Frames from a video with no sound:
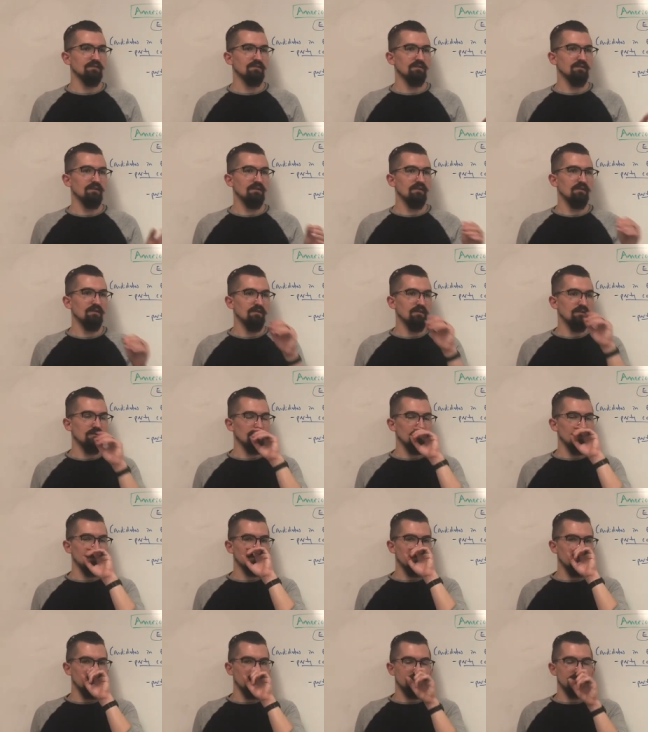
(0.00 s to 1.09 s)
and in the
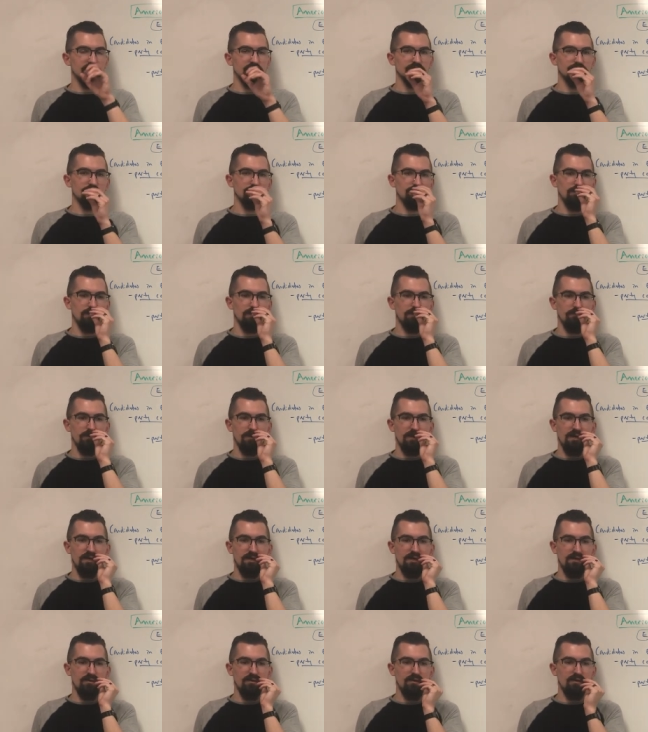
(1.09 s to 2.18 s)
early 20th century, we
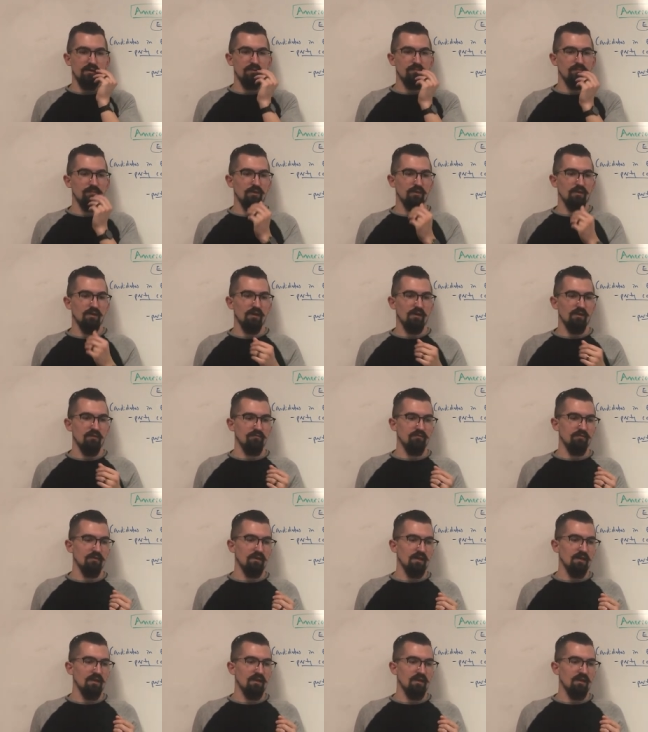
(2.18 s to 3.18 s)
had a lot of